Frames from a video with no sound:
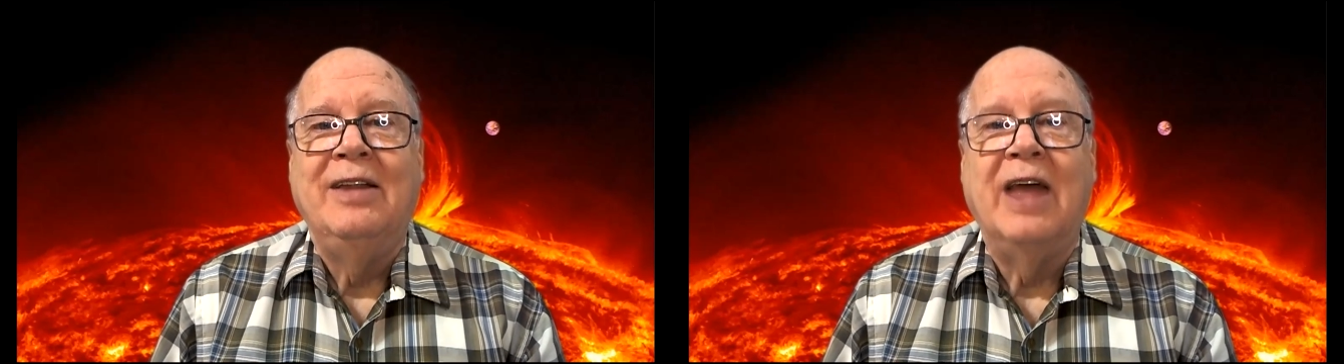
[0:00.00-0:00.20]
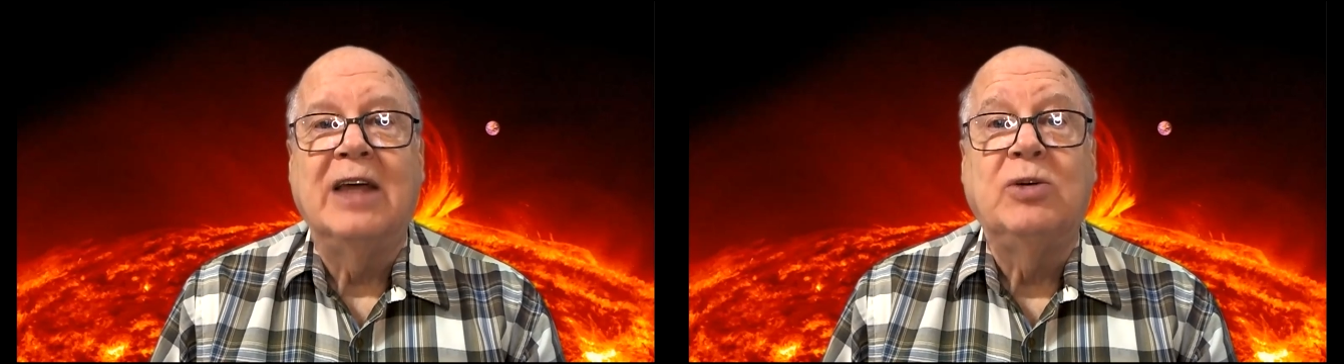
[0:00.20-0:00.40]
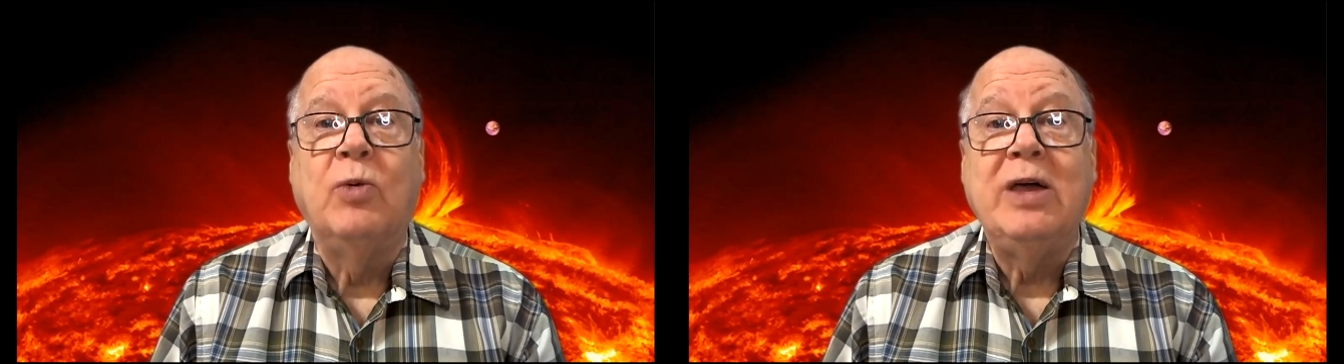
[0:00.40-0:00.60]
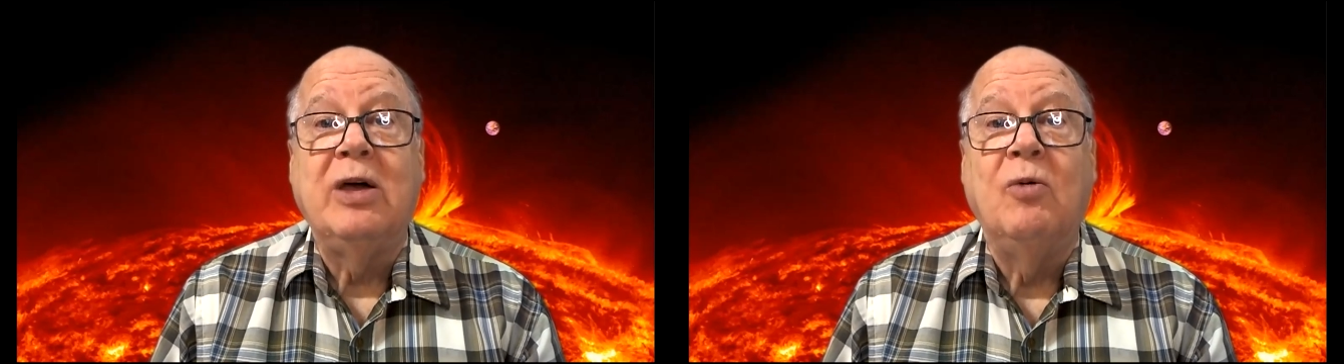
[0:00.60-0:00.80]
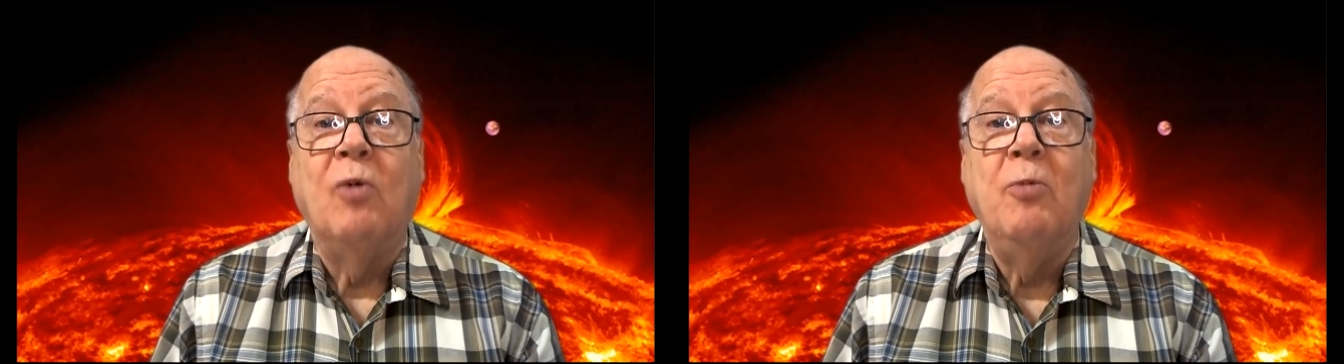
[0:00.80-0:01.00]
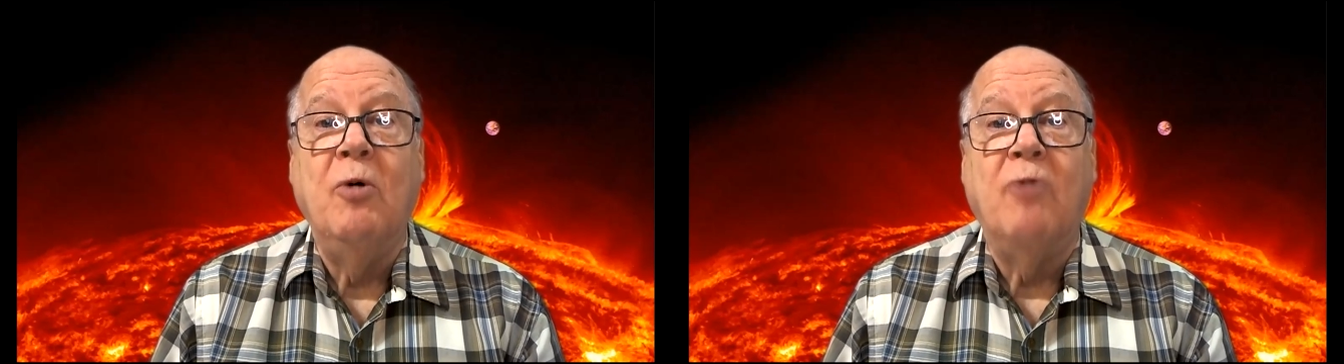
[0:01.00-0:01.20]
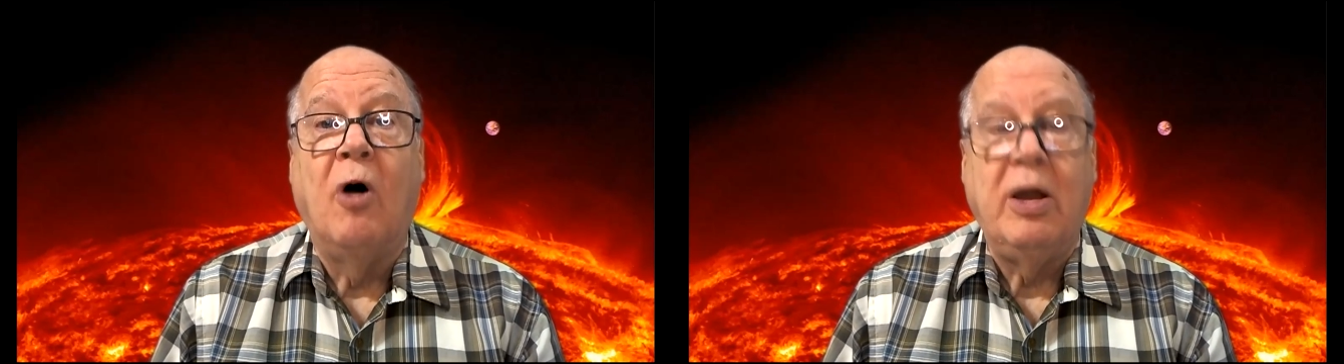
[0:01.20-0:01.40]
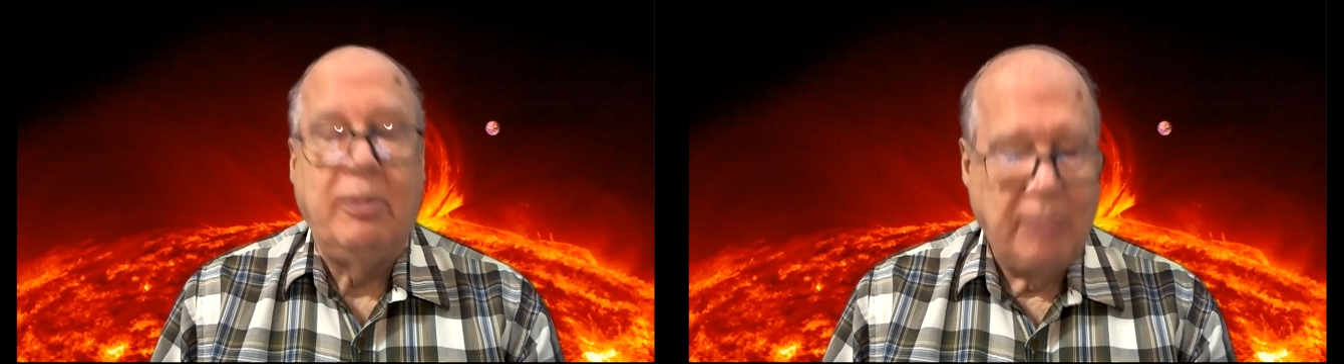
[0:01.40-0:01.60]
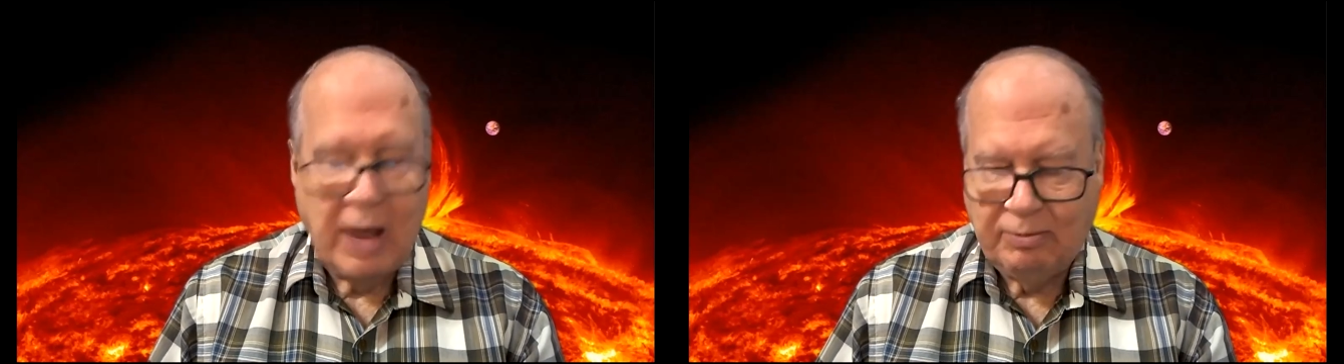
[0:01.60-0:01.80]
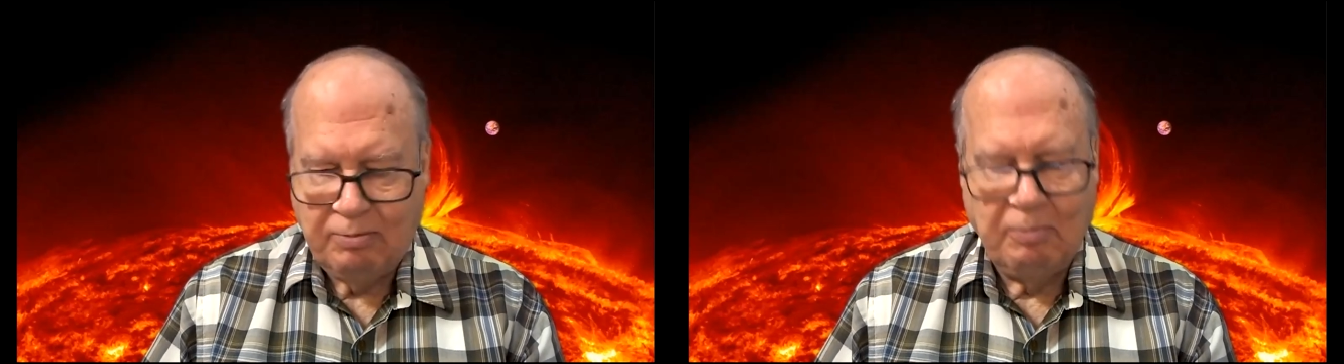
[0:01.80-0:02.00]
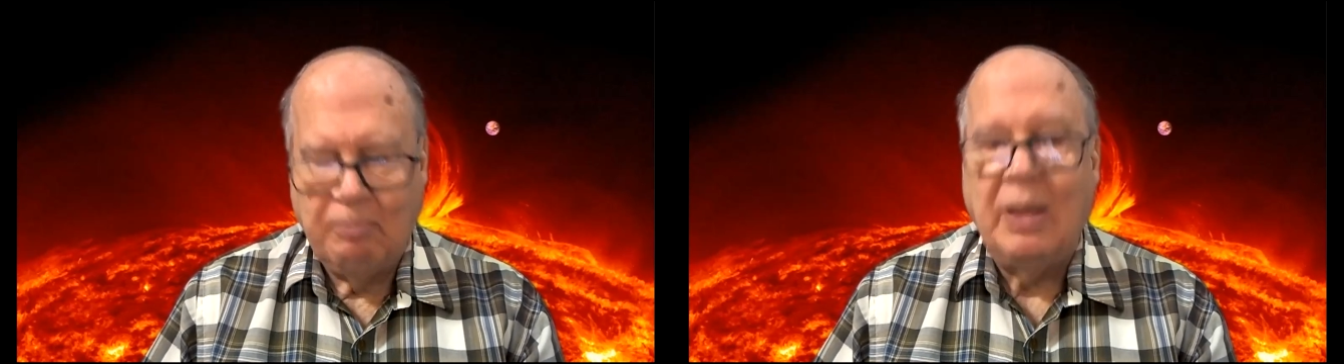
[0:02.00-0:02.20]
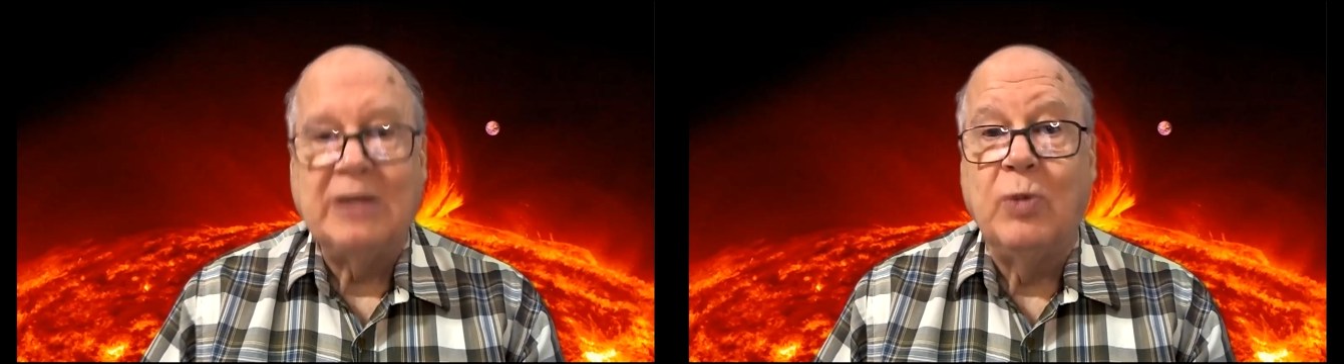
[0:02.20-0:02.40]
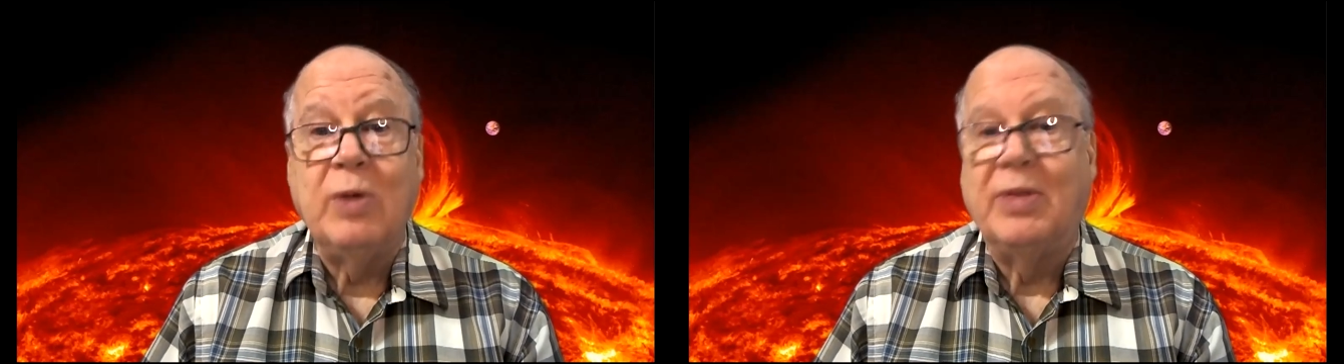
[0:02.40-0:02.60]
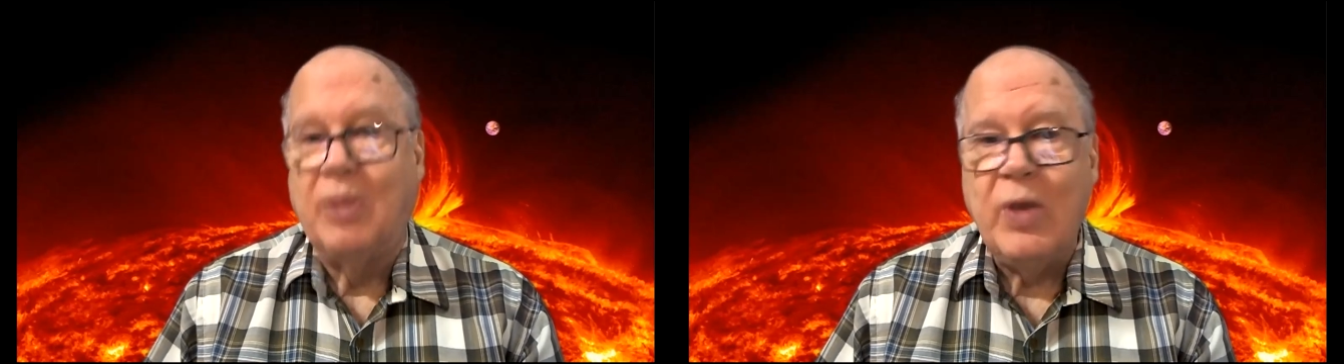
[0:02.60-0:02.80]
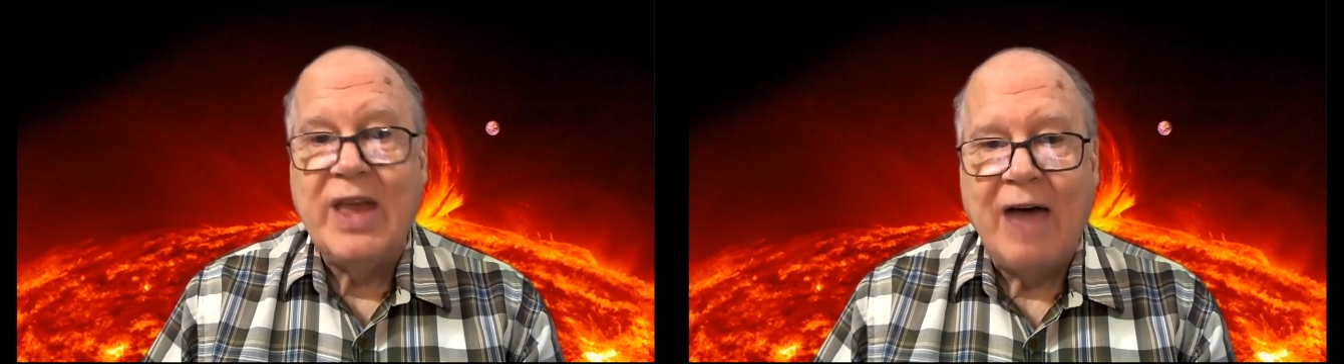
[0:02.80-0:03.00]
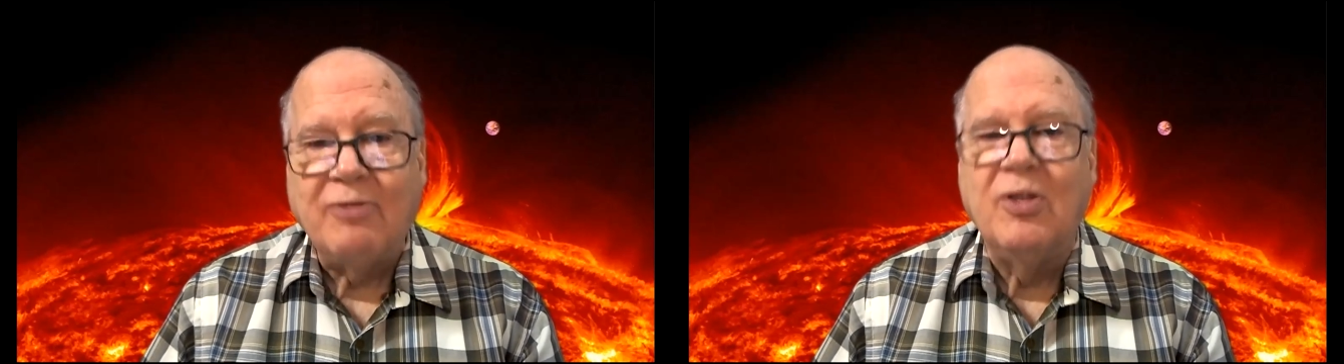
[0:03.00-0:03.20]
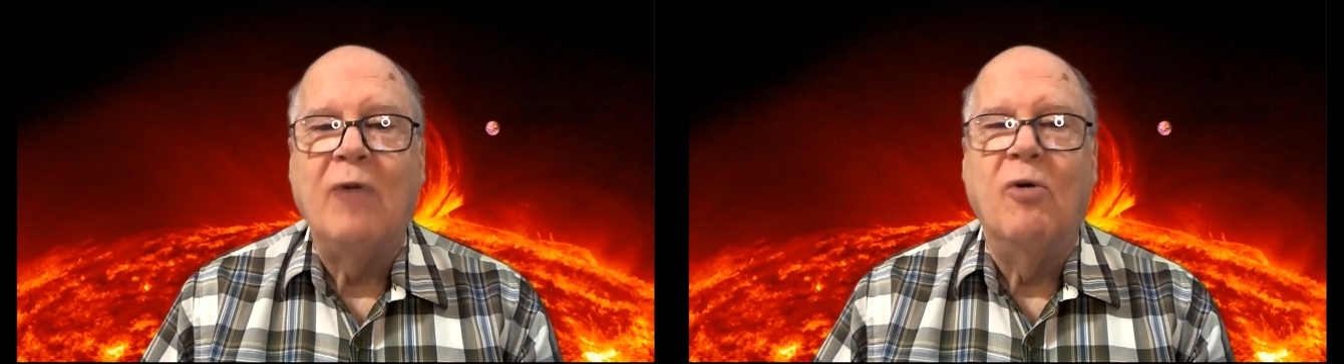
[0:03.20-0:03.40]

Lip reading: Next week, we'll move on, not next week, but the week after that,